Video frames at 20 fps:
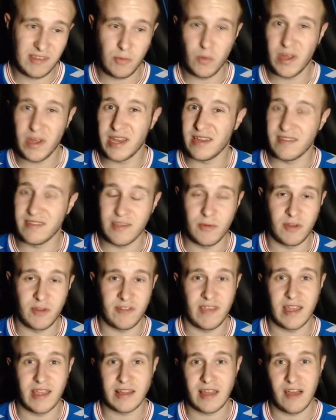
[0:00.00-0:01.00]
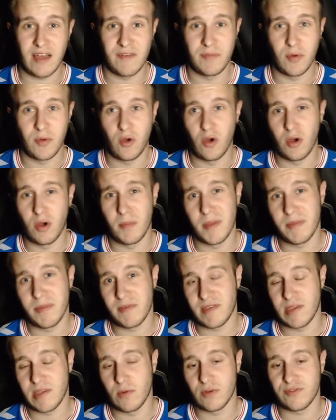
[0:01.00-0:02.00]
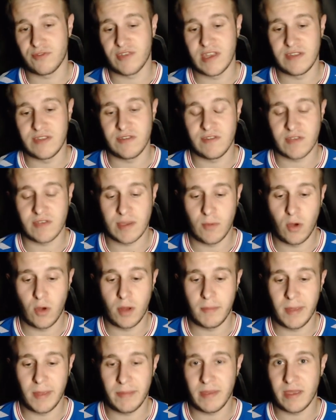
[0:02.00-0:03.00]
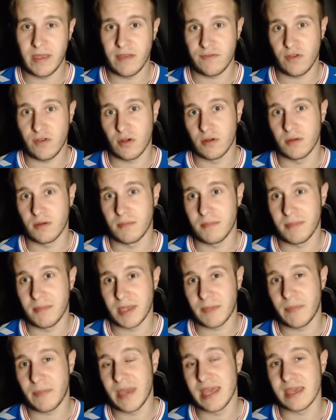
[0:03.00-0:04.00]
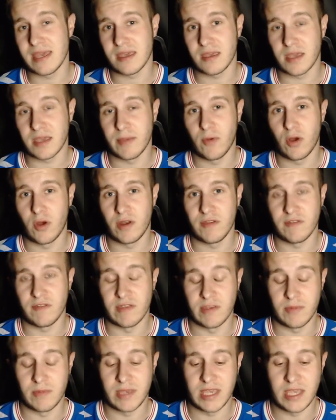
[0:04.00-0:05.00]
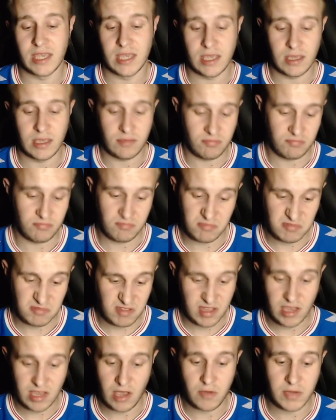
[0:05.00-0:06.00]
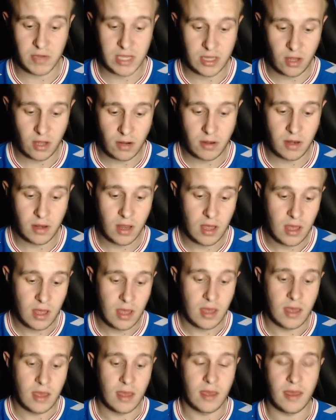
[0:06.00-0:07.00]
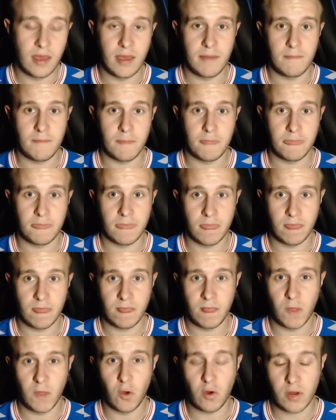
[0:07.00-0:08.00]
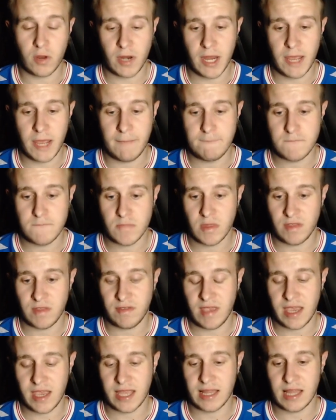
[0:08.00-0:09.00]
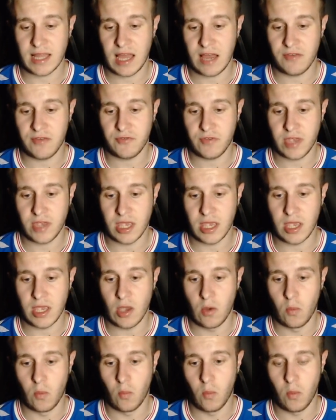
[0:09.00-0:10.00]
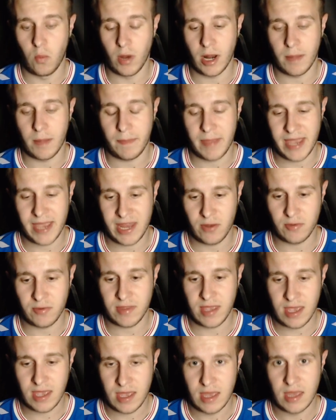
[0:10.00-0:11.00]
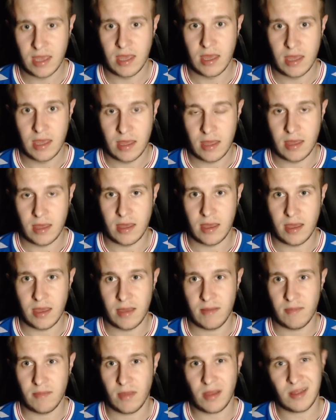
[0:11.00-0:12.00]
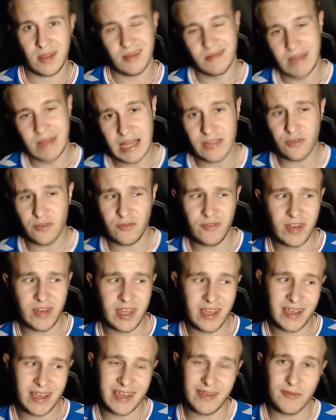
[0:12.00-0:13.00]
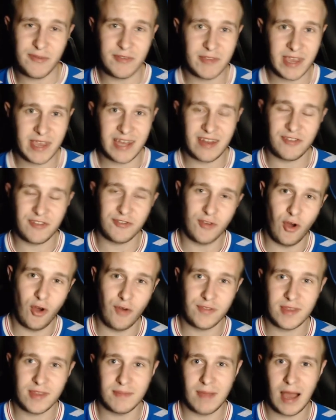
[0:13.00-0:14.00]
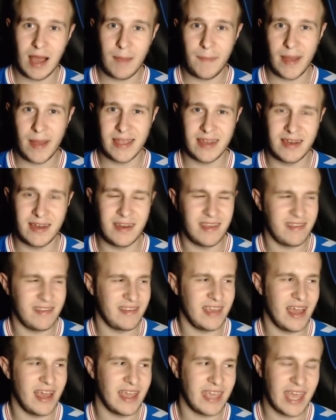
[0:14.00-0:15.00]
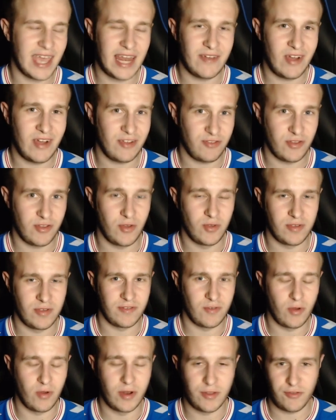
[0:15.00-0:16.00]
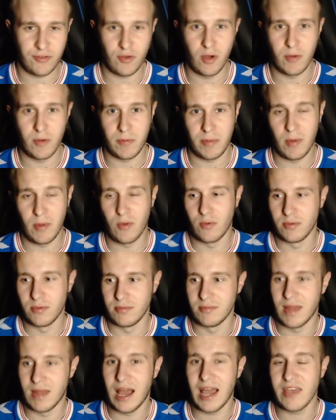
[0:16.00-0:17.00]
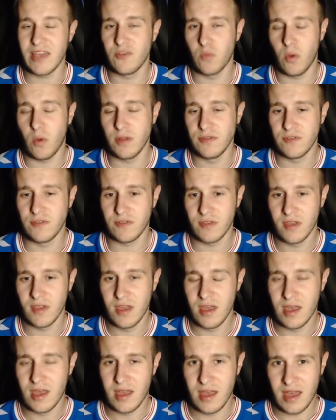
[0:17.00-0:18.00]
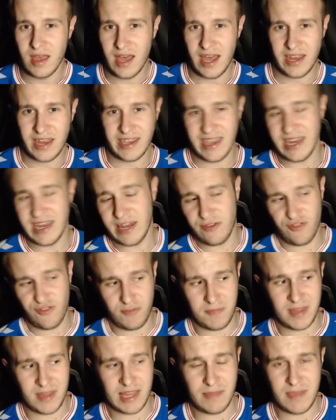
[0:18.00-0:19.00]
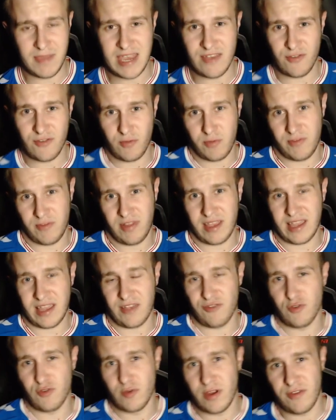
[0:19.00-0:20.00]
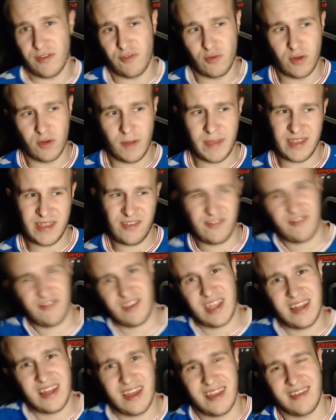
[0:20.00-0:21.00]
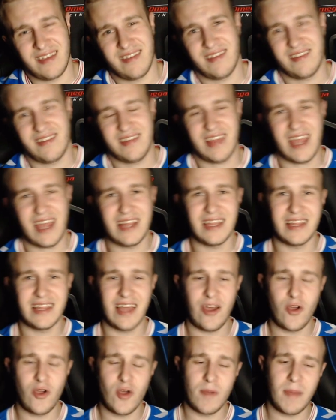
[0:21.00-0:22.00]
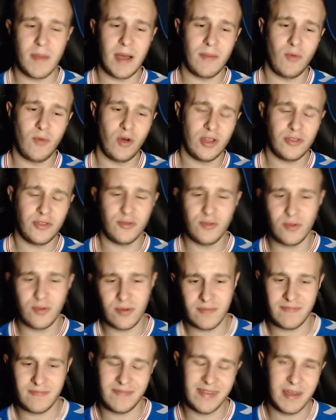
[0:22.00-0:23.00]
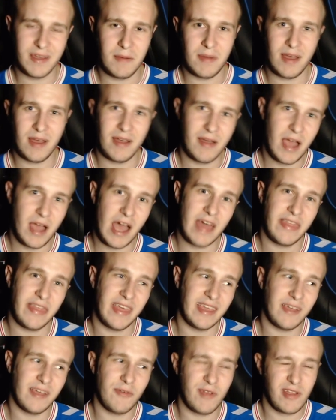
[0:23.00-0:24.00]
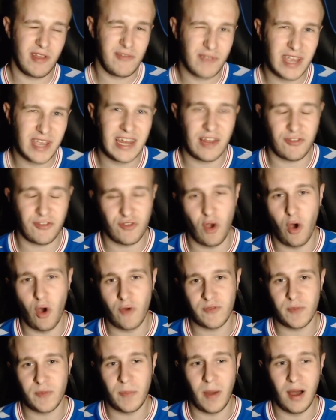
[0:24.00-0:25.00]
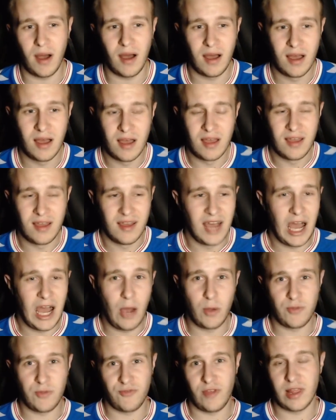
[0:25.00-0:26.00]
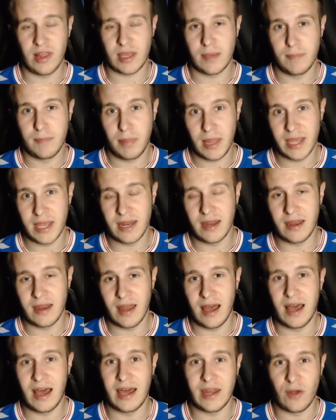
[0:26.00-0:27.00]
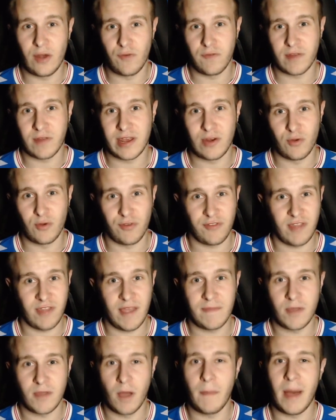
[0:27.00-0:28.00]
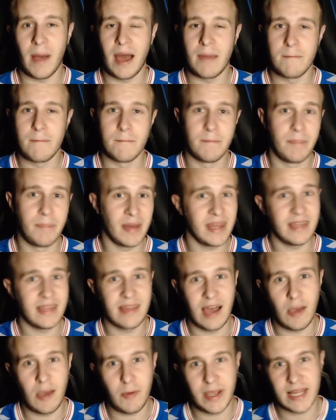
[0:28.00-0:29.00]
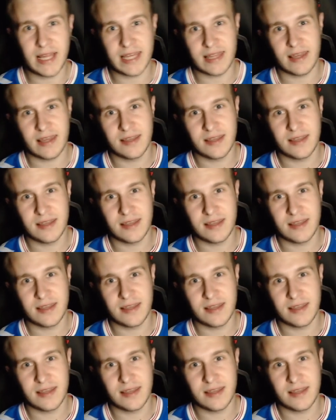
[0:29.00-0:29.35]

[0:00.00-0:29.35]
waiting to see what the second half brought, maybe see what changes come on, maybe if young McPake come on, he see how he done. Doherty in the second half, he won a penalty, I don't really. I think it was kind of soft in my opinion. I need to see it again. I've actually saw it with my own eyes once. It kind of just made to me just was like a shoulder to shoulder, but it just kind of extended it out a bit more. I don't know. I think it was kind of soft, but I wasn't really complaining. And Alfredo stepped up and buried that way like